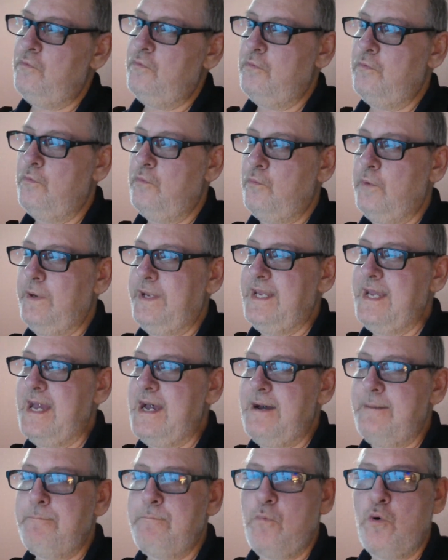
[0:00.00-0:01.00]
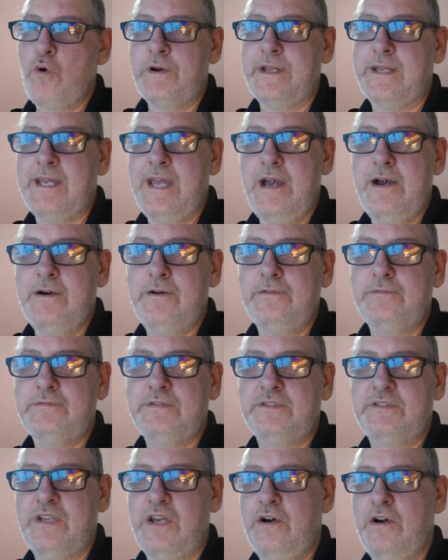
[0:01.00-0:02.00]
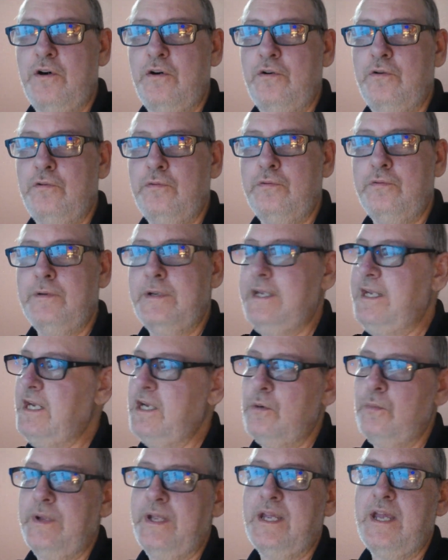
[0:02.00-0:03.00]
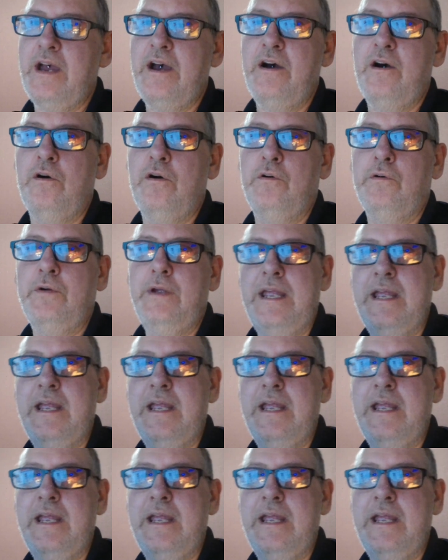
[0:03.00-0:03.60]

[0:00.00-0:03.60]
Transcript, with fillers: We got more to go, so here we go.